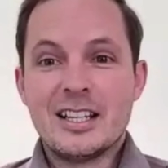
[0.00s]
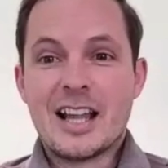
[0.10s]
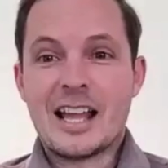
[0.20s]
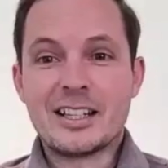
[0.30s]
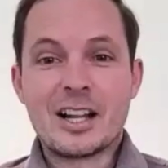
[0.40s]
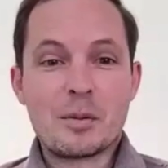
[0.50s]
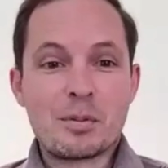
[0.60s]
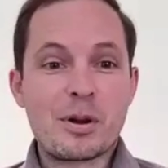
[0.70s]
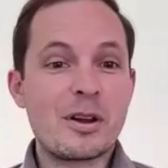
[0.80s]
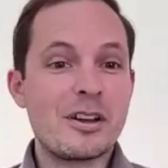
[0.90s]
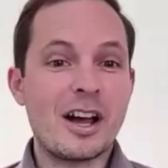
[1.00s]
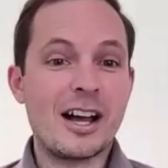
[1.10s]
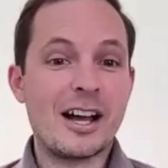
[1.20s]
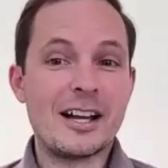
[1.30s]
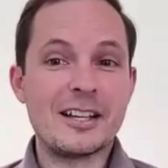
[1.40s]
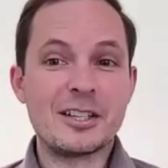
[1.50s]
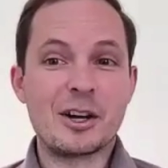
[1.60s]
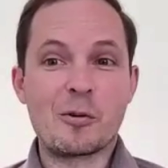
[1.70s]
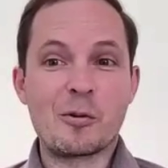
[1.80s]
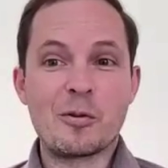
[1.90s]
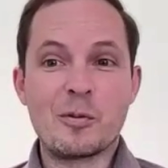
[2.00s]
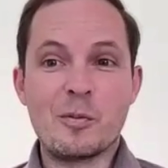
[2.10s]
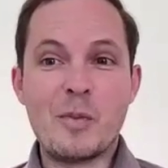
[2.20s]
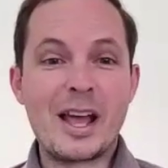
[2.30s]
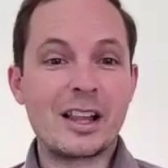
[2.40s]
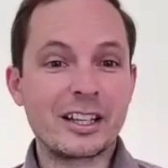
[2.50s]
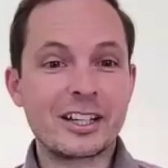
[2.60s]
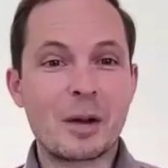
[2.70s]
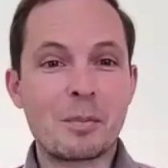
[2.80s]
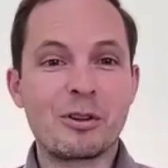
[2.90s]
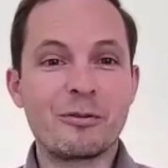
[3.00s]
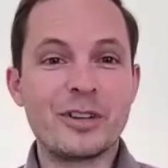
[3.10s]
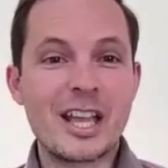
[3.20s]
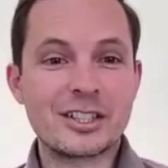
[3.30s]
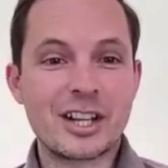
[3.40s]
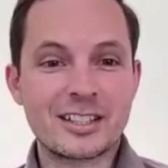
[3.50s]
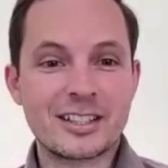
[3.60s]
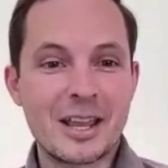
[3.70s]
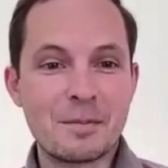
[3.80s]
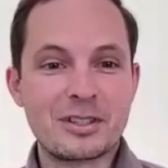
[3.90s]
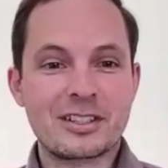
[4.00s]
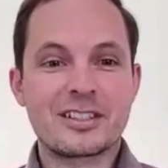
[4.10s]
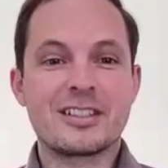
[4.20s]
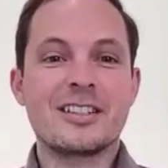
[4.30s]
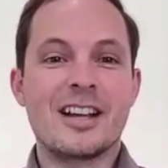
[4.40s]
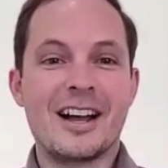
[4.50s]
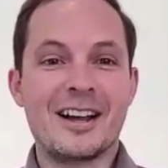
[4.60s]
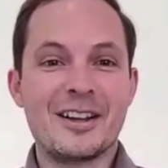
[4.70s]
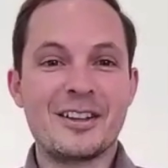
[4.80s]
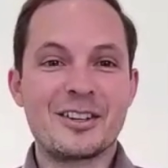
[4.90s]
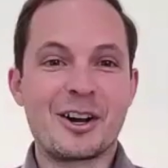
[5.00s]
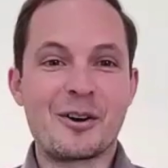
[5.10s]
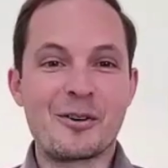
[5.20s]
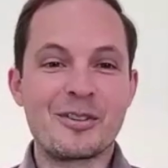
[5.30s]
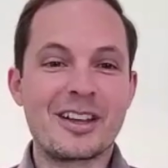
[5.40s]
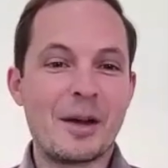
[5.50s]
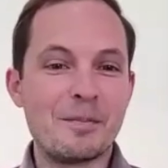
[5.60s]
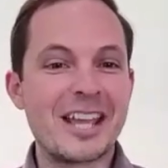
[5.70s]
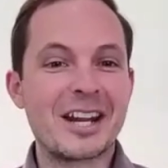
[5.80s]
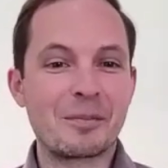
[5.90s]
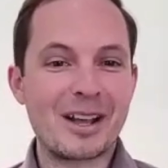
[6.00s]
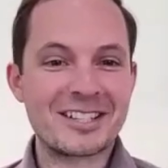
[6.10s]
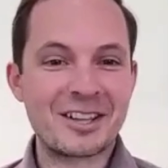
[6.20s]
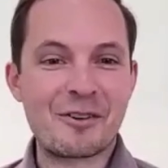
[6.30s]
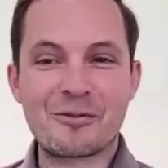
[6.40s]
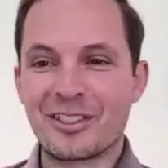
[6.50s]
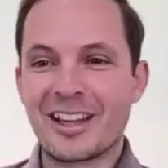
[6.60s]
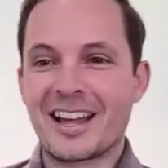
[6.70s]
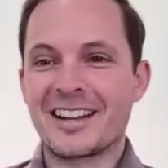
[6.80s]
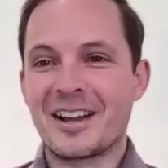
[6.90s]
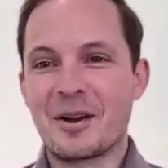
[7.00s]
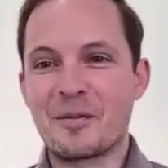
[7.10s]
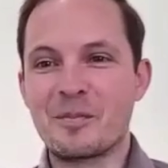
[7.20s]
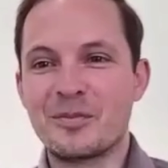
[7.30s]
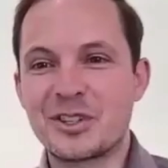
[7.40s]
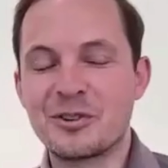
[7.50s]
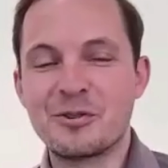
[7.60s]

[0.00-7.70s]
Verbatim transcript: ended up, uh, you know mailing a couple of VHS tapes. Uh, you know, I'm dating myself with that. Uh, yeah, to, you